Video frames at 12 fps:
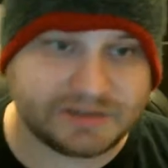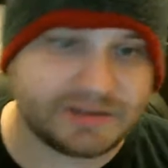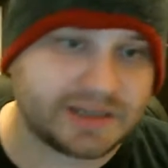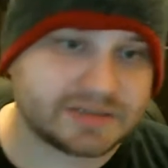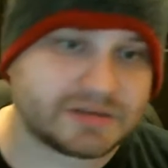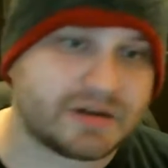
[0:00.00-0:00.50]

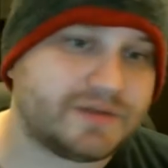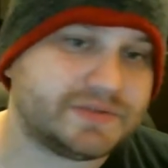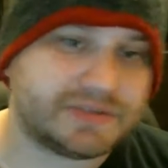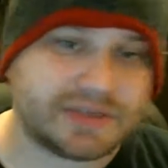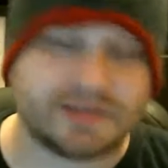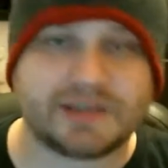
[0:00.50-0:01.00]
guys off and
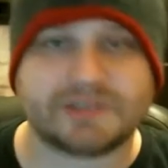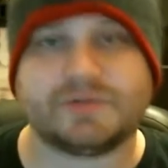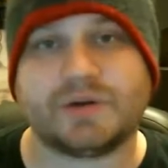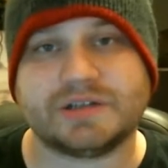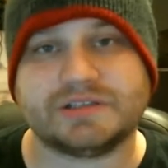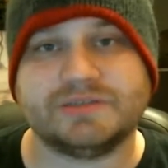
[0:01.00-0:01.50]
saying thanks for
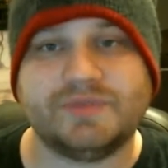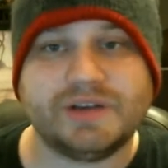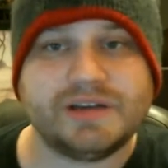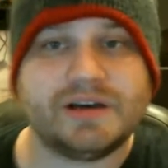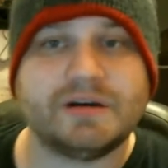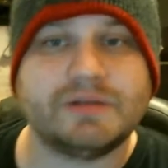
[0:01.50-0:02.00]
watching this
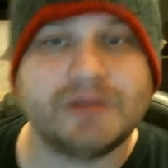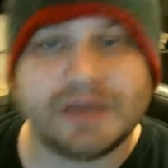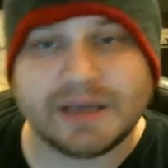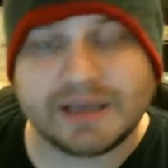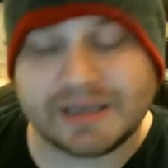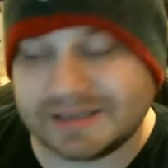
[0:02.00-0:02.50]
video
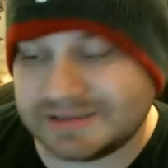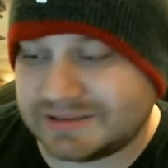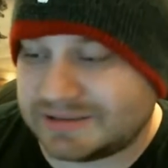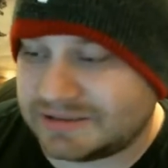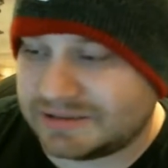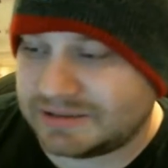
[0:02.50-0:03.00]

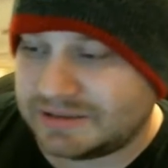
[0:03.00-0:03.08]
is,